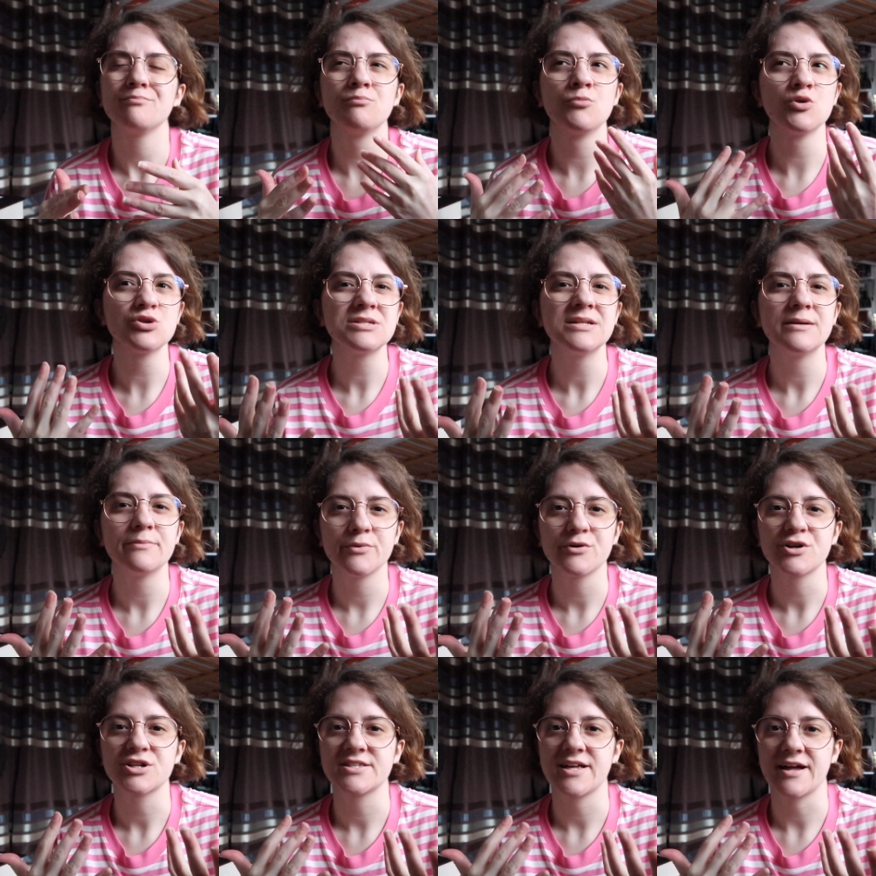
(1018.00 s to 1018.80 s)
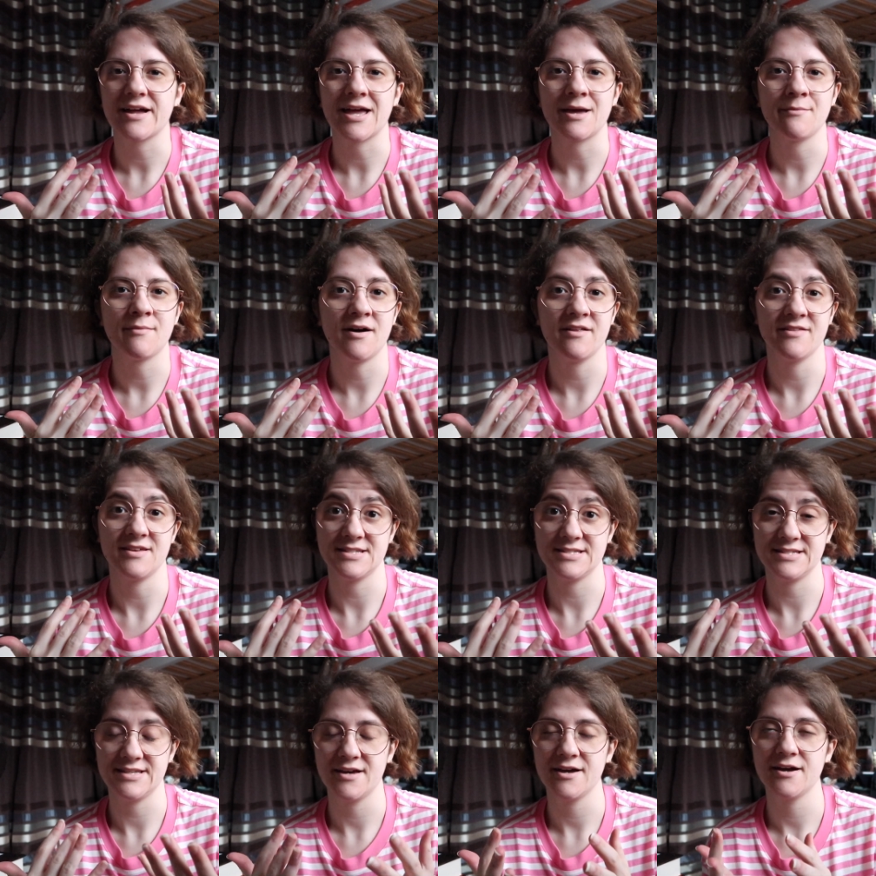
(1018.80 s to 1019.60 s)
mostly books that came out
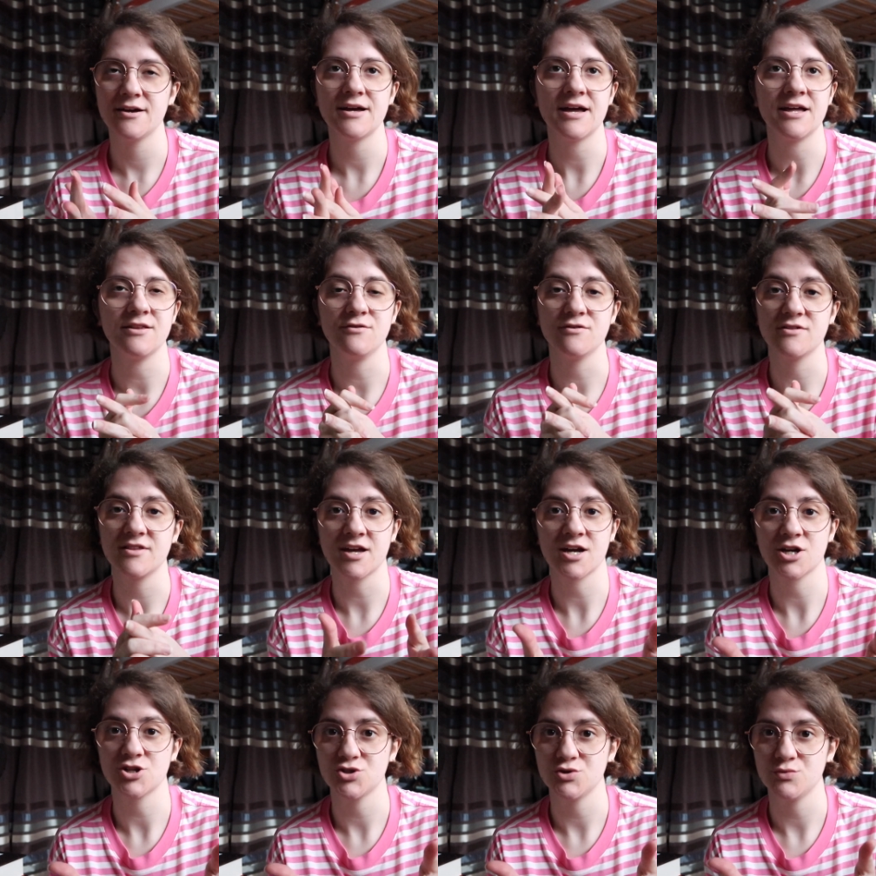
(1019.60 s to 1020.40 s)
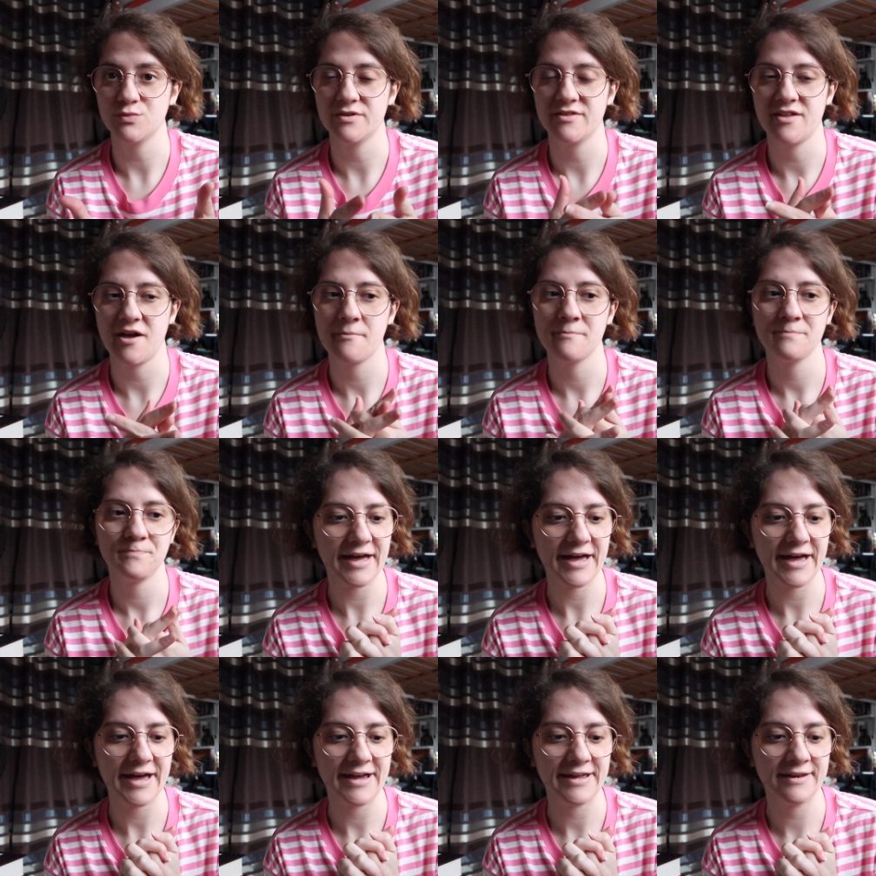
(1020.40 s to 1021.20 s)
this year and you think I should read them
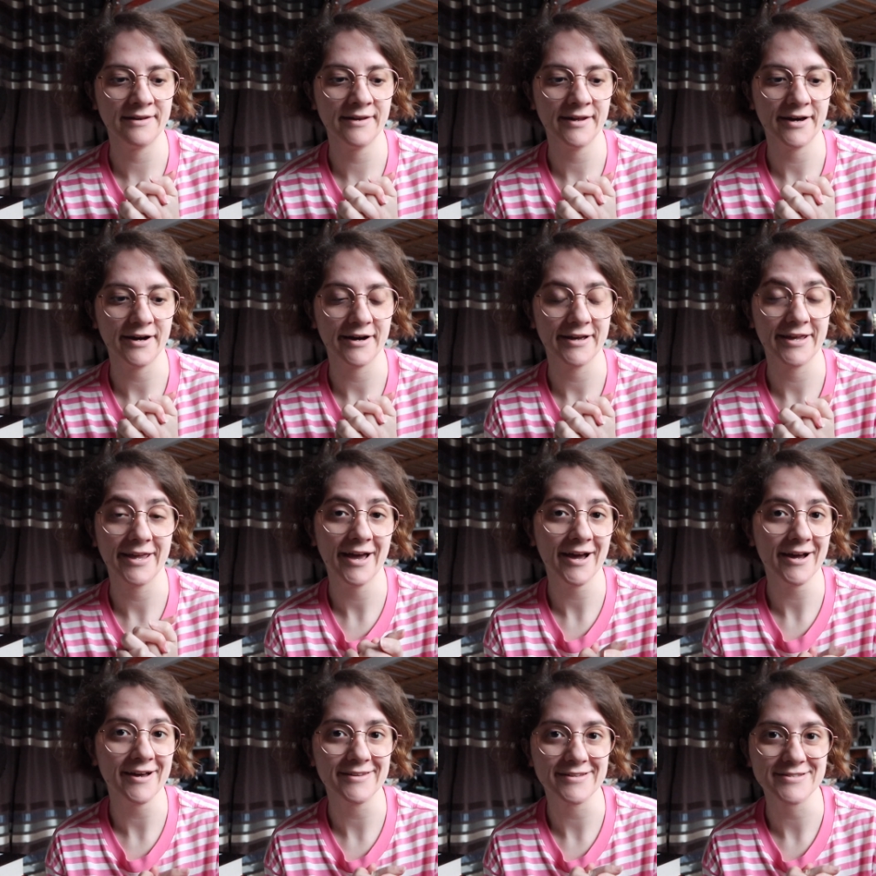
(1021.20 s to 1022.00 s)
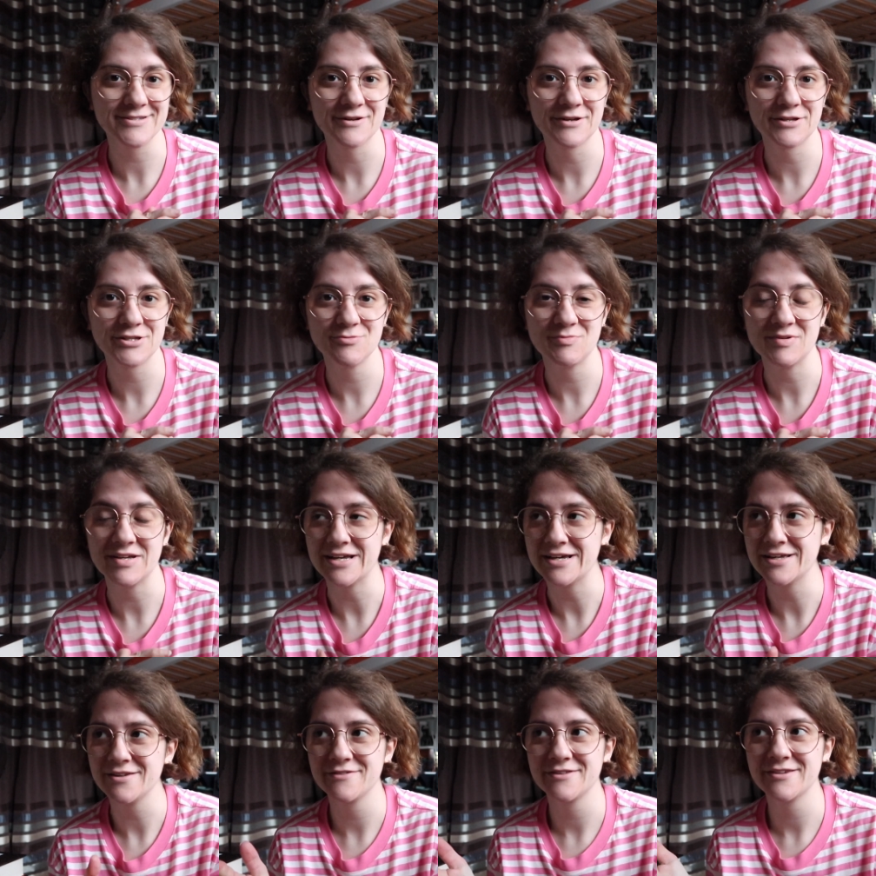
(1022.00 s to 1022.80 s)
and uh, yeah that's going to
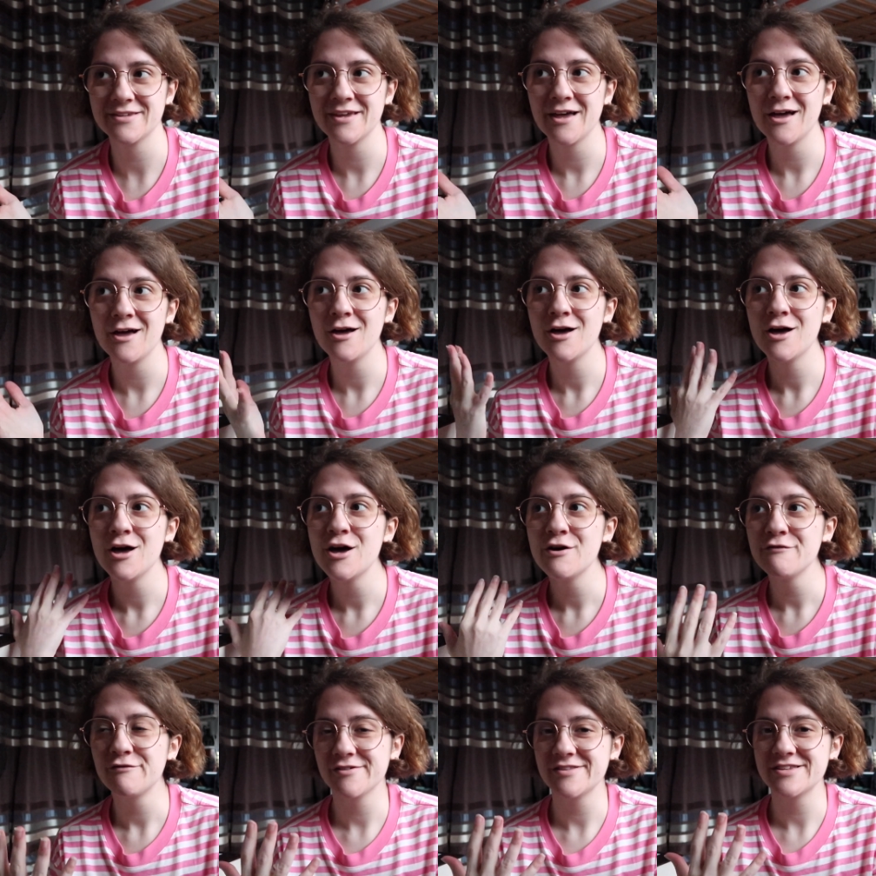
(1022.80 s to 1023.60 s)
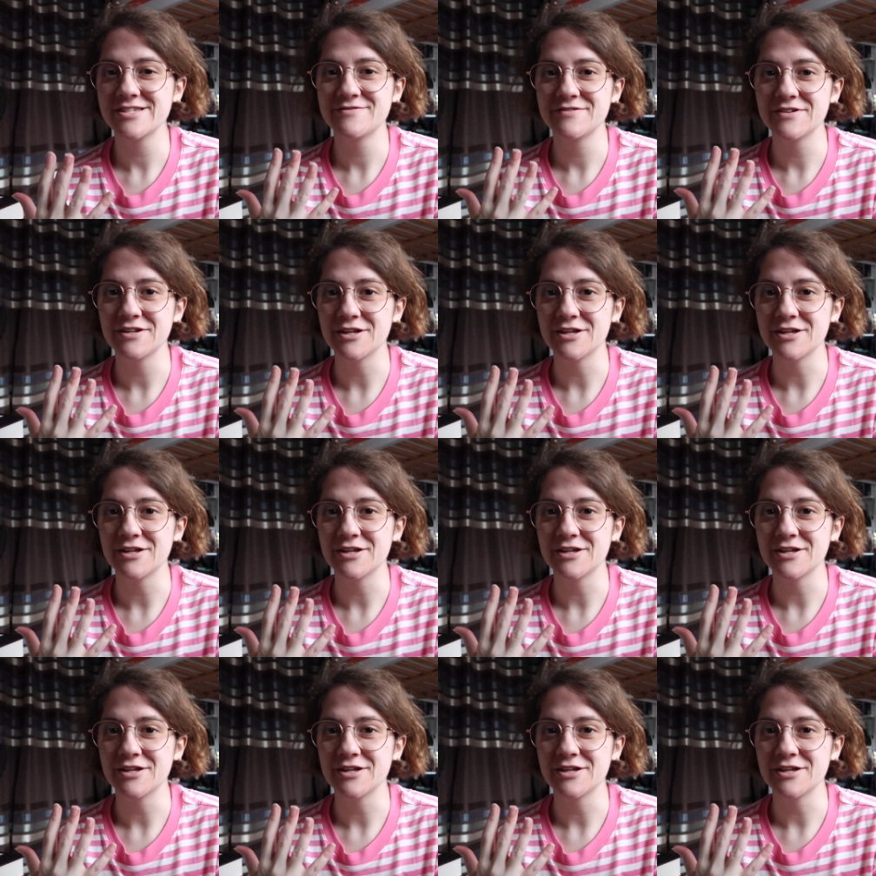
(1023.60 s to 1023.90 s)
be it for this